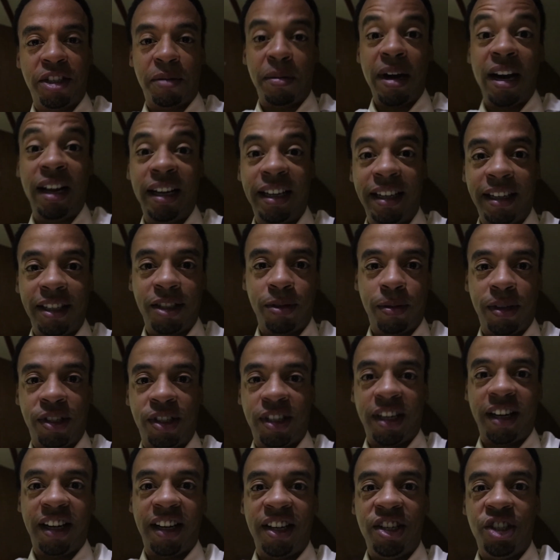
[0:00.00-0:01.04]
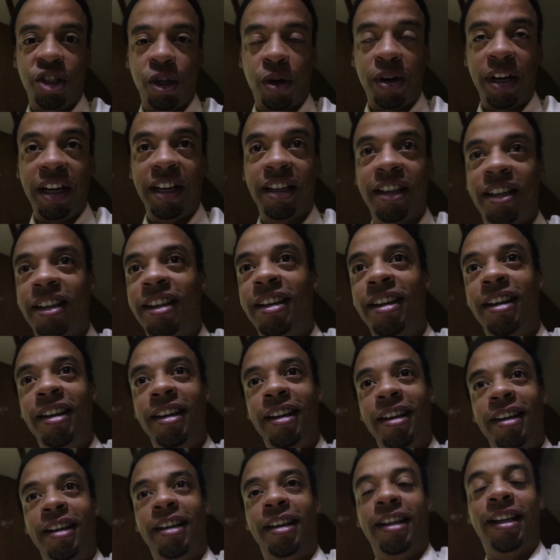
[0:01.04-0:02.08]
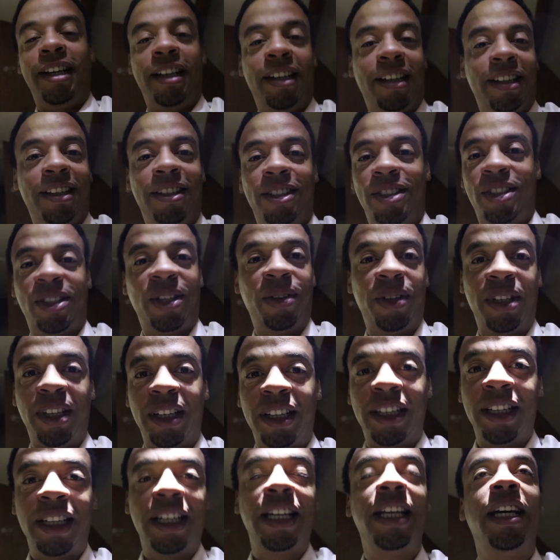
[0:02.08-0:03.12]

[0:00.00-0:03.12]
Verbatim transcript: tamales, which I enjoyed. Ah, so good.